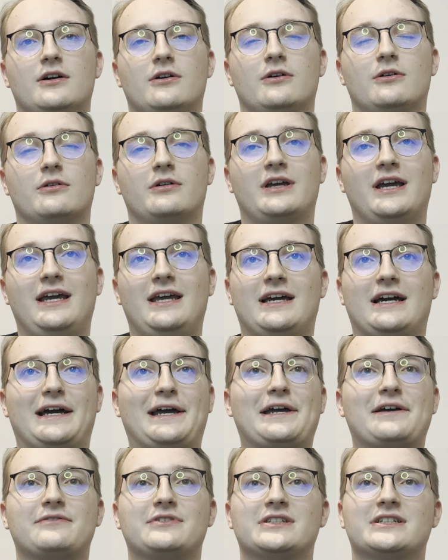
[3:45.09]
Okay,
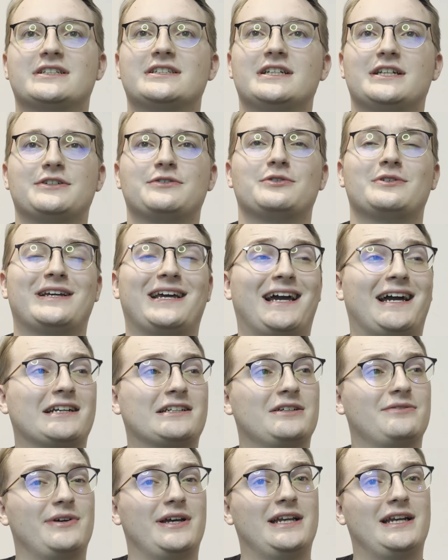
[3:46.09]
I have successfully
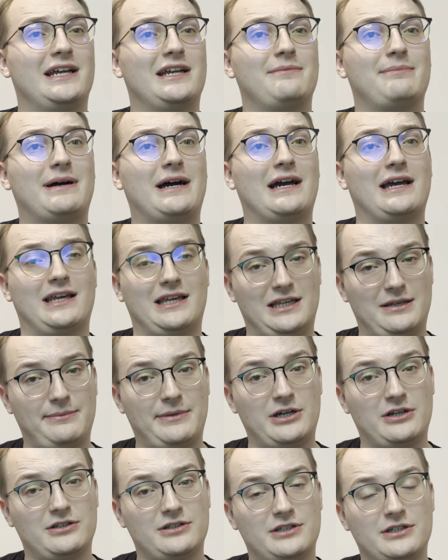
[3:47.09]
activated my email